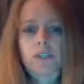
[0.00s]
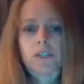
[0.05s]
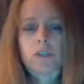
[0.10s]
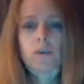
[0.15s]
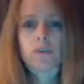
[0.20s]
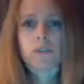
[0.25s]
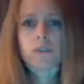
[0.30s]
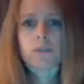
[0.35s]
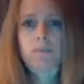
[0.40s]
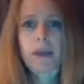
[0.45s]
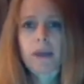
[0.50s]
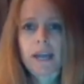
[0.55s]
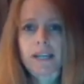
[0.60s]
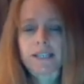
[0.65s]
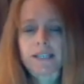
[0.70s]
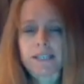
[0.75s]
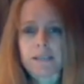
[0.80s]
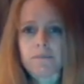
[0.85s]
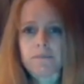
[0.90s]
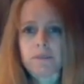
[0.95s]
so
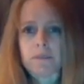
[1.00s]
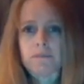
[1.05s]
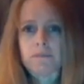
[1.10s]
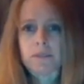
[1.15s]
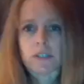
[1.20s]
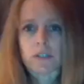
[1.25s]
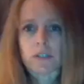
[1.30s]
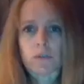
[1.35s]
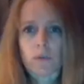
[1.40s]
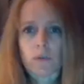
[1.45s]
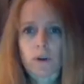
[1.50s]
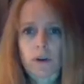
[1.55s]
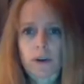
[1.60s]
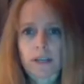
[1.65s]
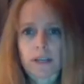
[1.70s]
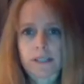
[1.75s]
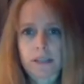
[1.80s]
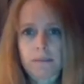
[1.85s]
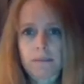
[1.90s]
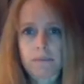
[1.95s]
somatic symptom disorder,
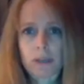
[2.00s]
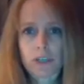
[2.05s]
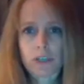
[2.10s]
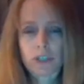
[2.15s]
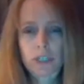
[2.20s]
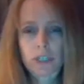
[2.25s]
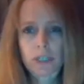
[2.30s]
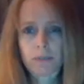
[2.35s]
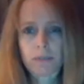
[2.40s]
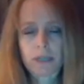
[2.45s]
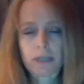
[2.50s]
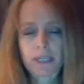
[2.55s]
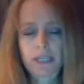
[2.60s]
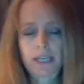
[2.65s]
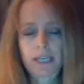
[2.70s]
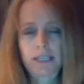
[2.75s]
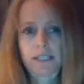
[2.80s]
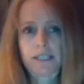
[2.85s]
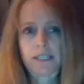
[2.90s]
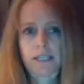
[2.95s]
as I mentioned in the
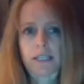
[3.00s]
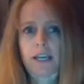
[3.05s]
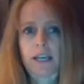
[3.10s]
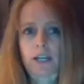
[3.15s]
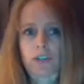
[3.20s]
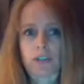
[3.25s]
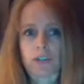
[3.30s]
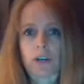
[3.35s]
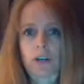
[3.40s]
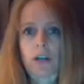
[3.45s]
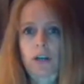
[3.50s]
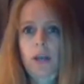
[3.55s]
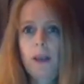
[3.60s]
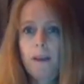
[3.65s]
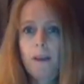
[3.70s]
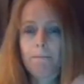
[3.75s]
PTSD lecture,